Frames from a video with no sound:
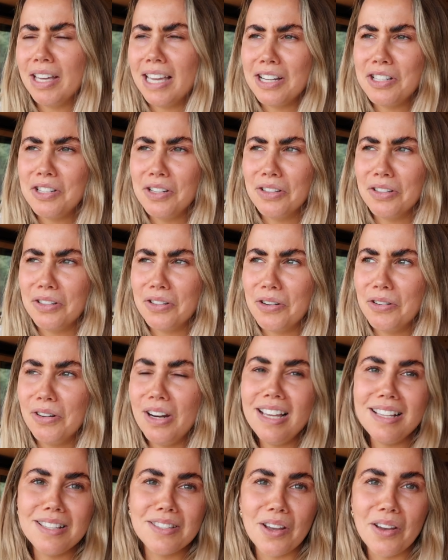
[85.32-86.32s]
I guess you could
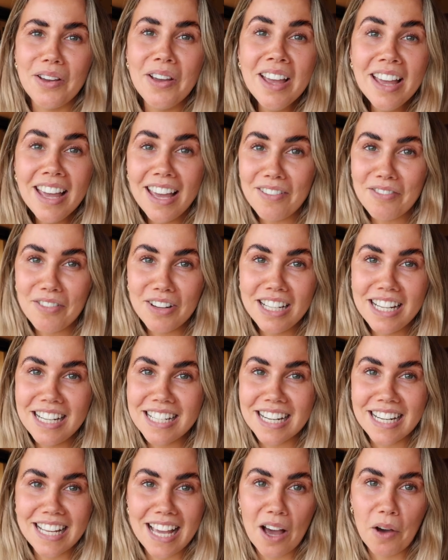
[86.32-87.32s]
call it. So if we
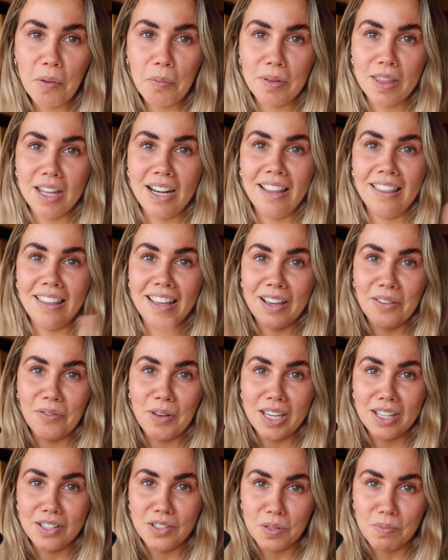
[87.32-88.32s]
need any help with anything,
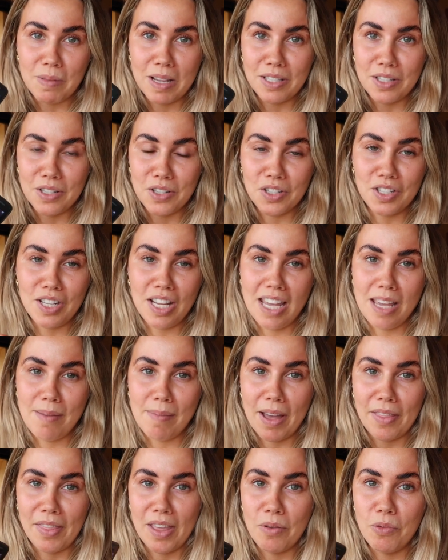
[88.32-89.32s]
we can just message a
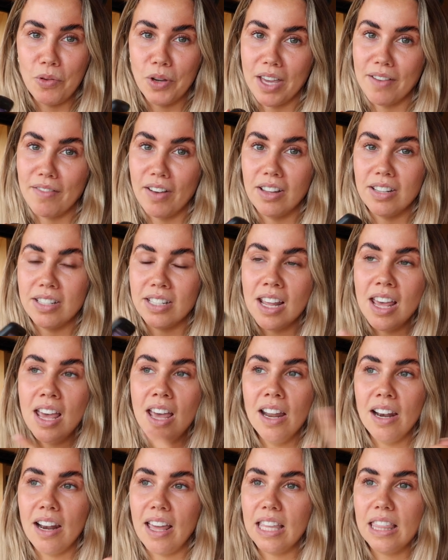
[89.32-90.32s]
team and they will give us
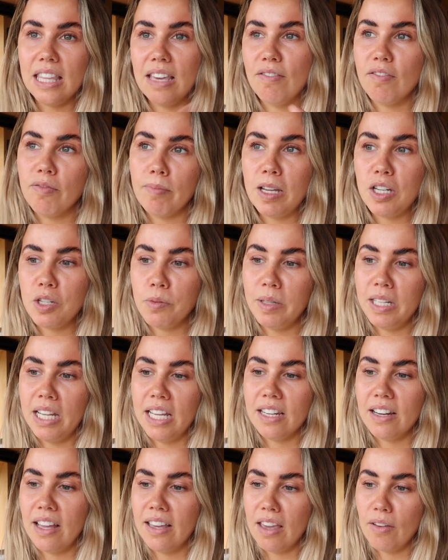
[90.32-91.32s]
like the information we
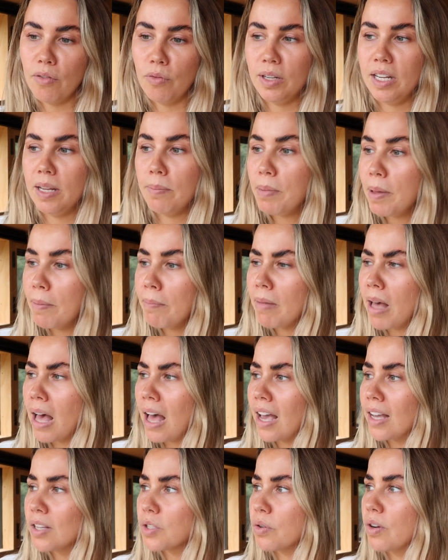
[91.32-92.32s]
need, like if we need bin
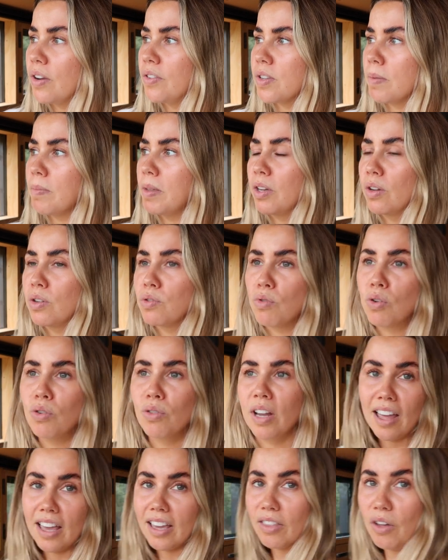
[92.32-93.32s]
bags or if something goes
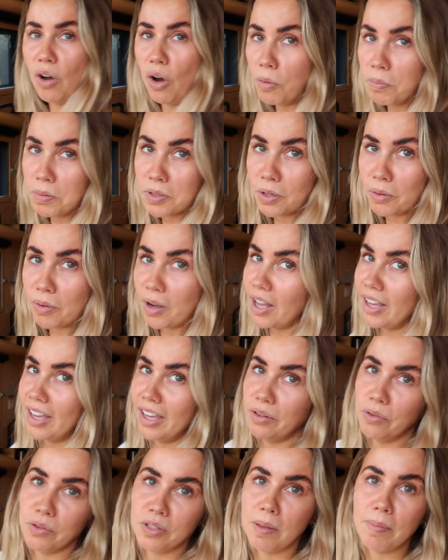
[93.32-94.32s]
wrong, like the hob's not
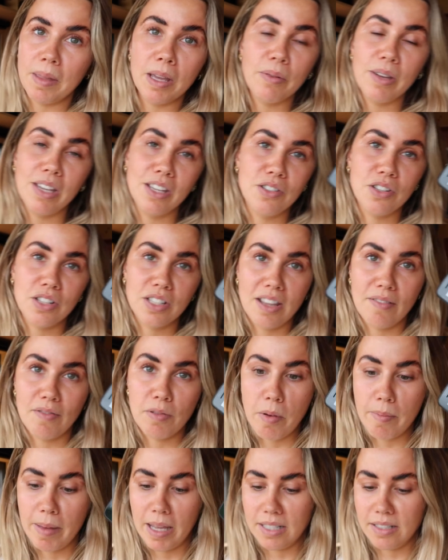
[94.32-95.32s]
working or something, we can just give
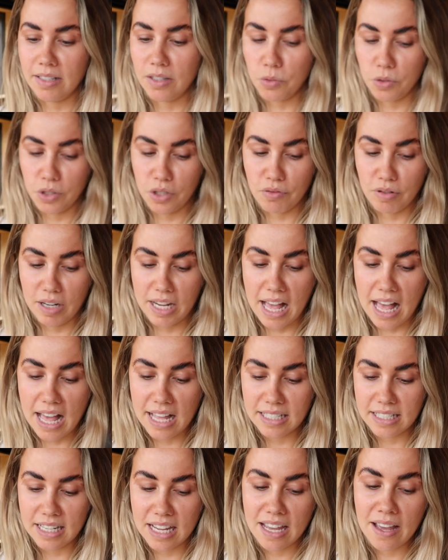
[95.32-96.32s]
them a message, which is really
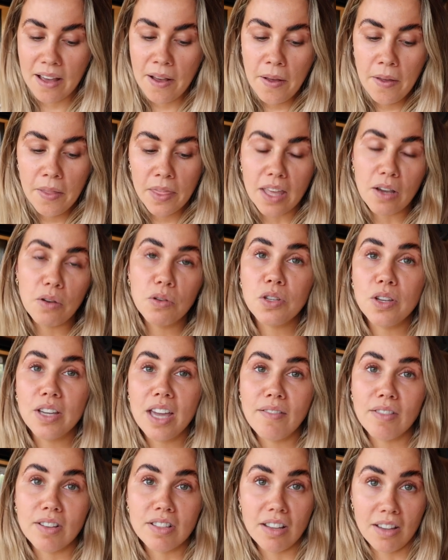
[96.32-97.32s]
handy. They also
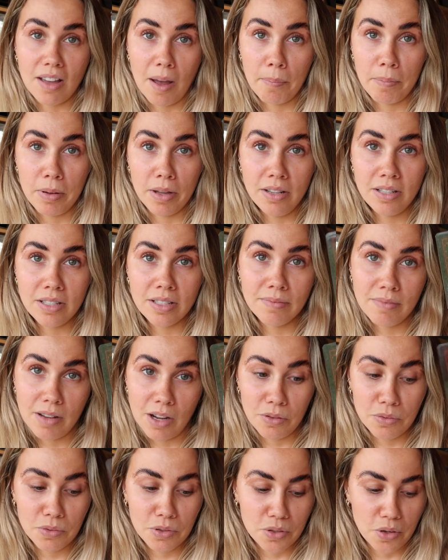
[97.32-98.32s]
gave us a compass,
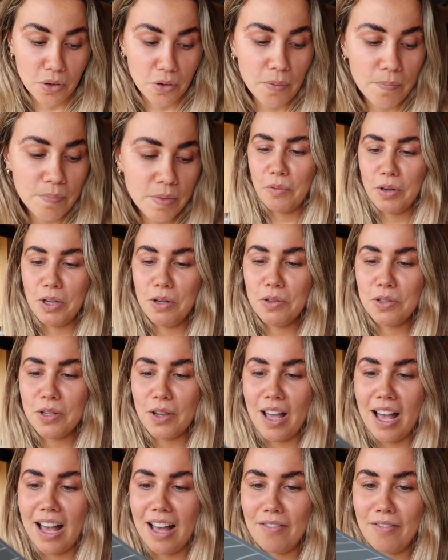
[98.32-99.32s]
old school. We
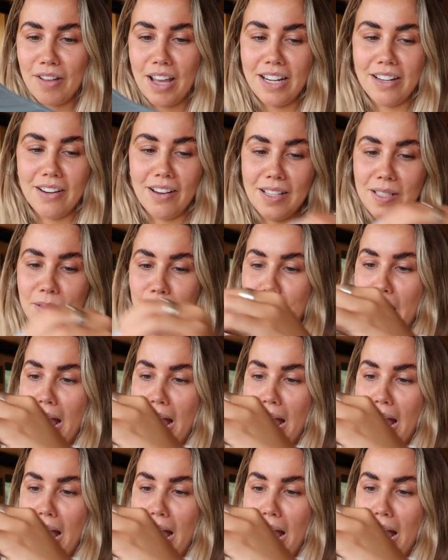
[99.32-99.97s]
also have a nice